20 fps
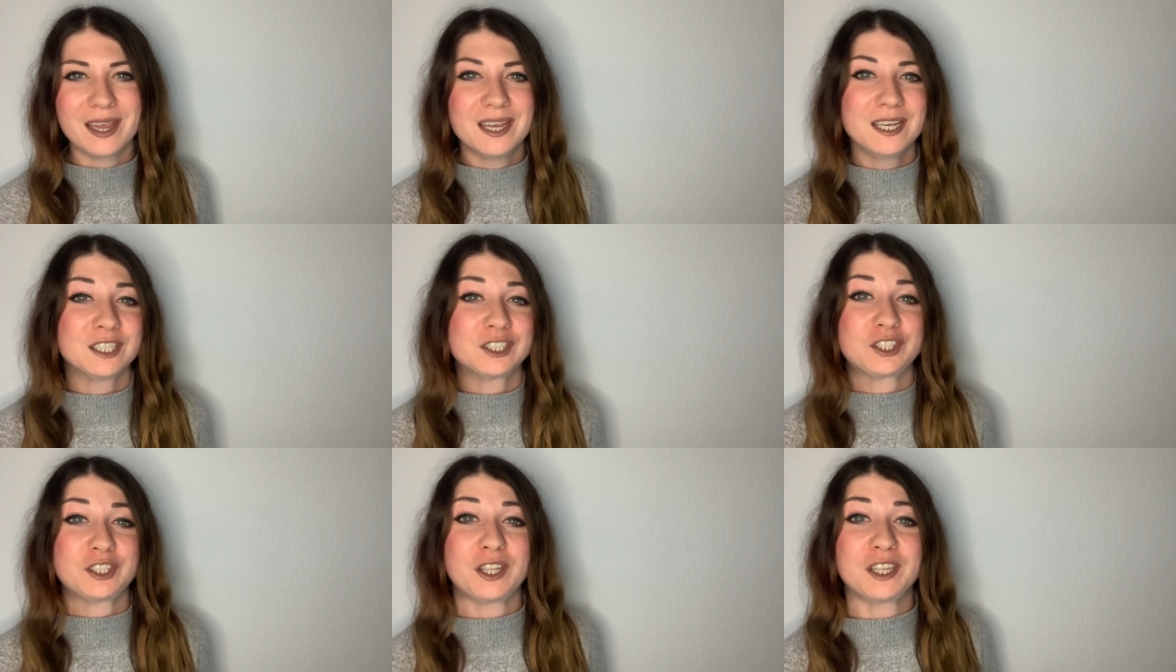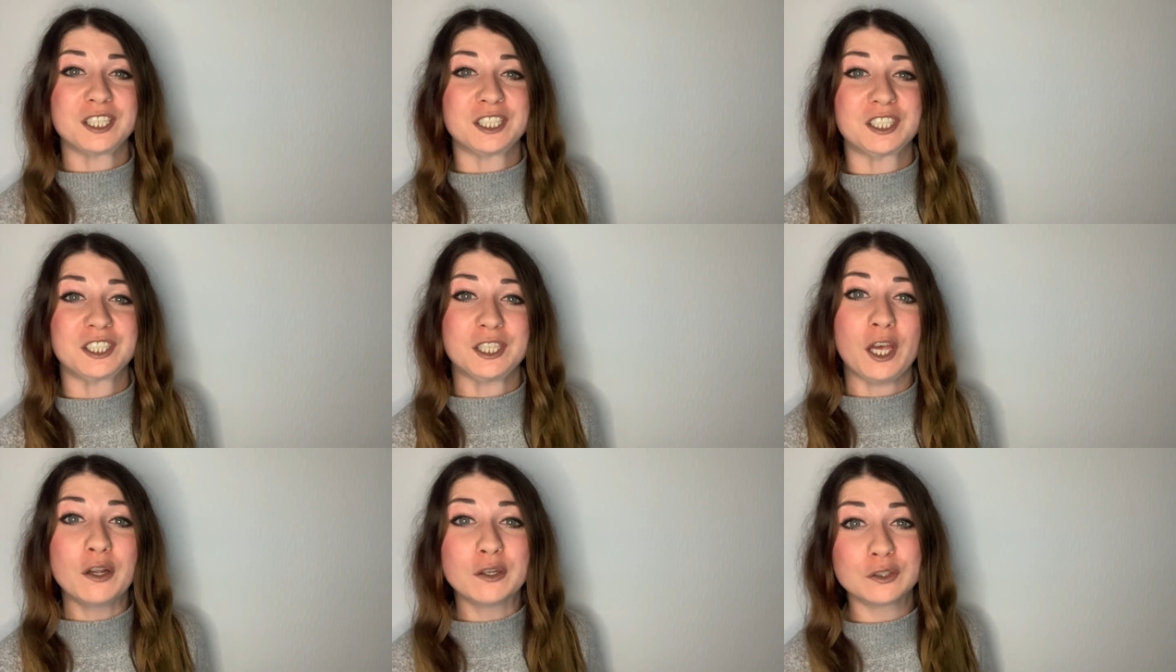So the
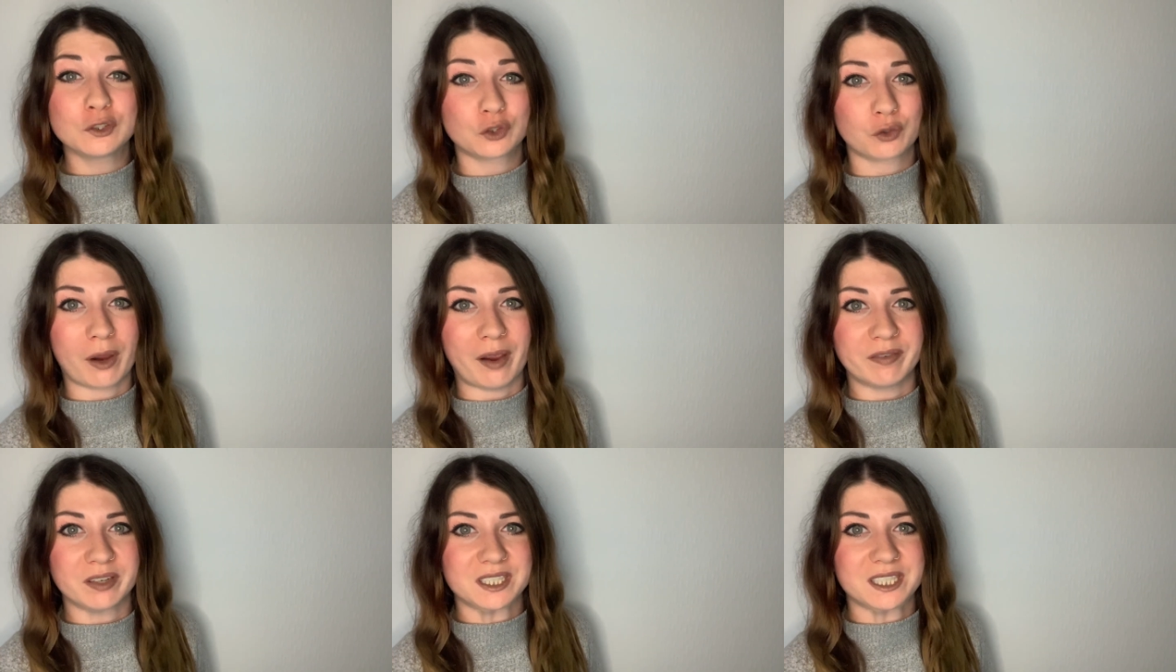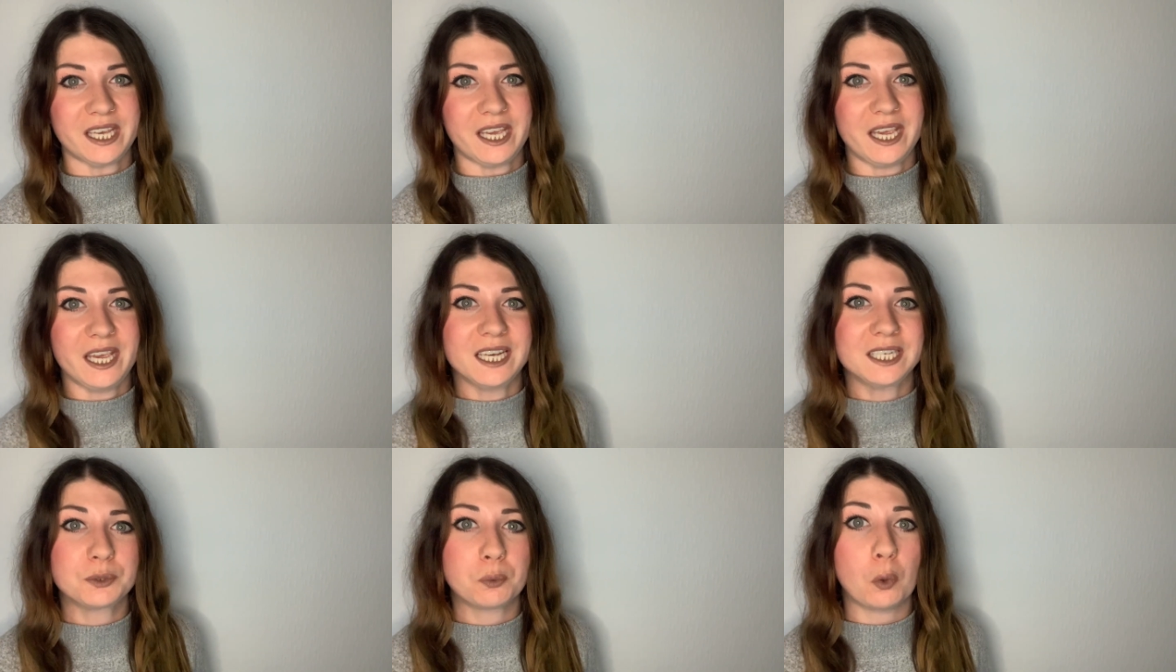sun's gravity
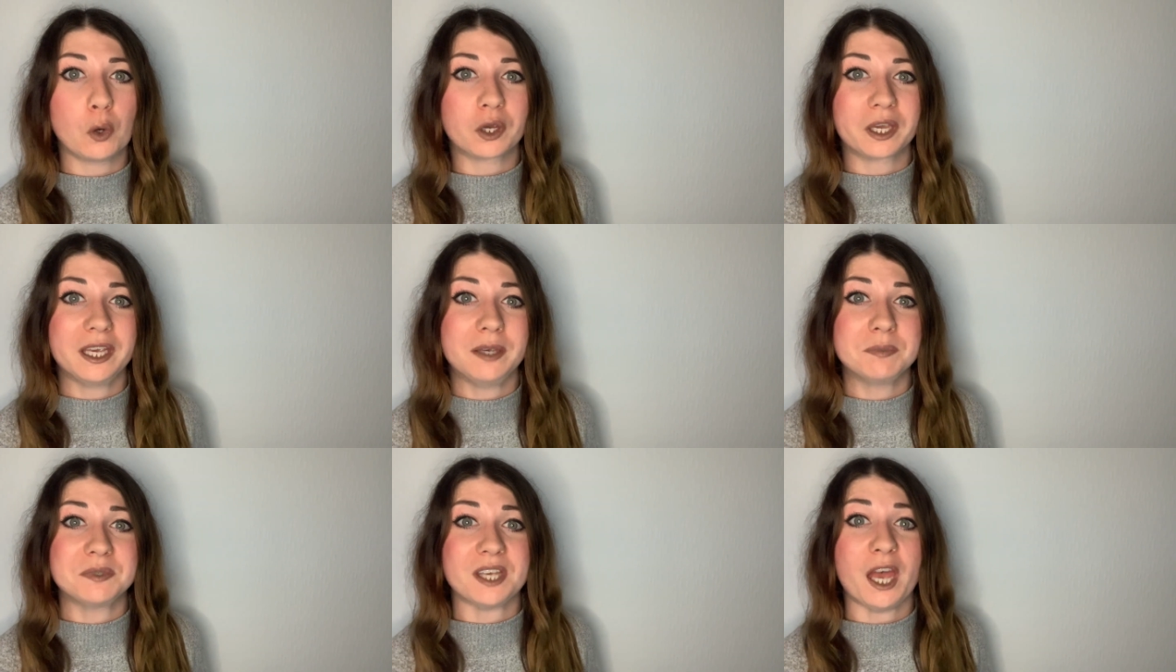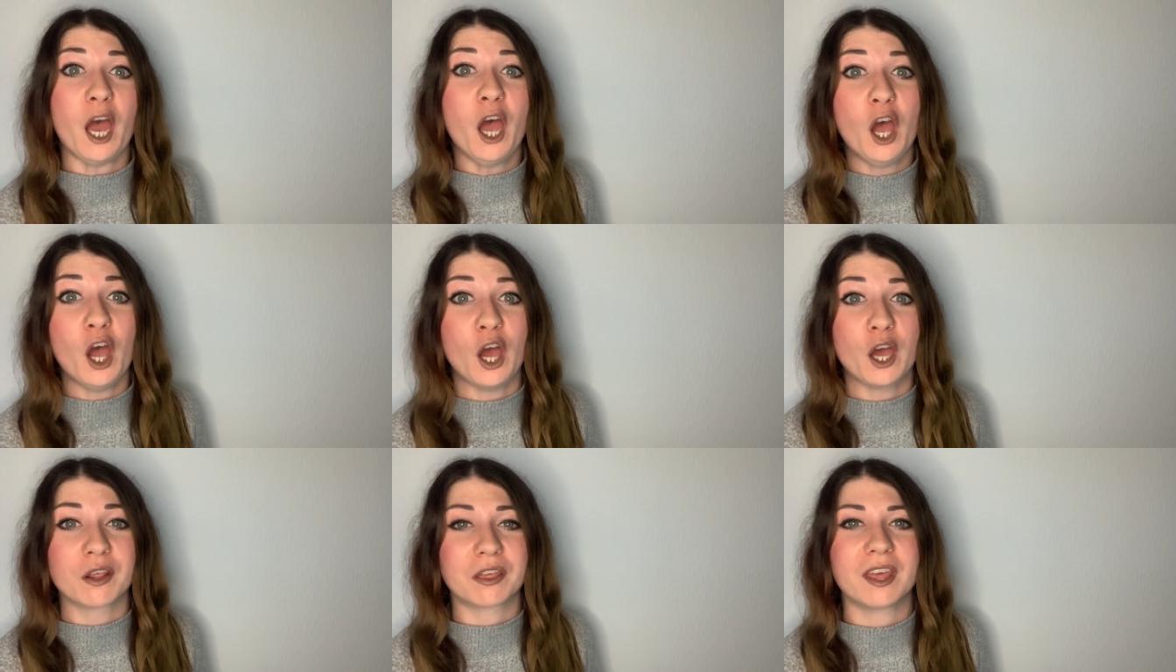is what keeps
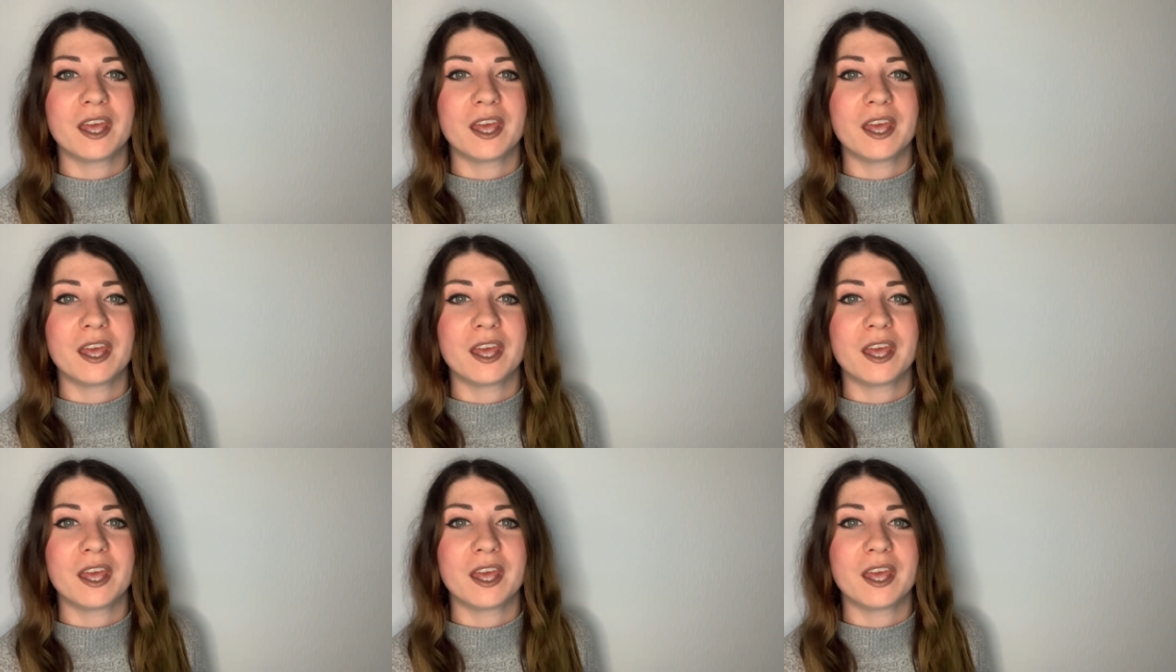Earth